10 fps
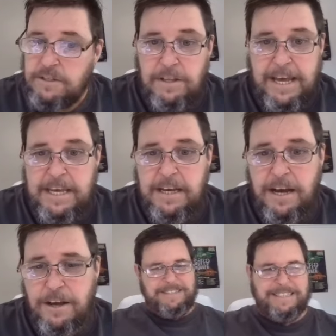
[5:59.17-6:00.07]
there you
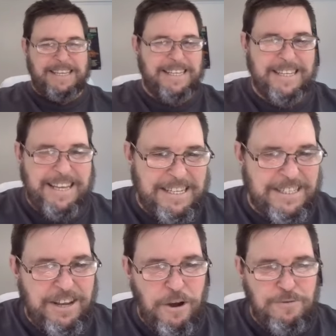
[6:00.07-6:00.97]
go. There's
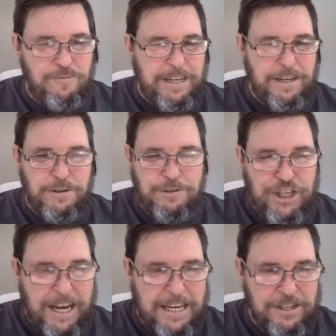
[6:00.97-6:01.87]
no real
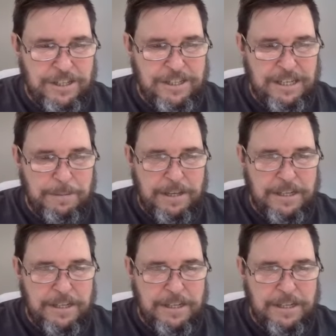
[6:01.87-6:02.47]
change in some of these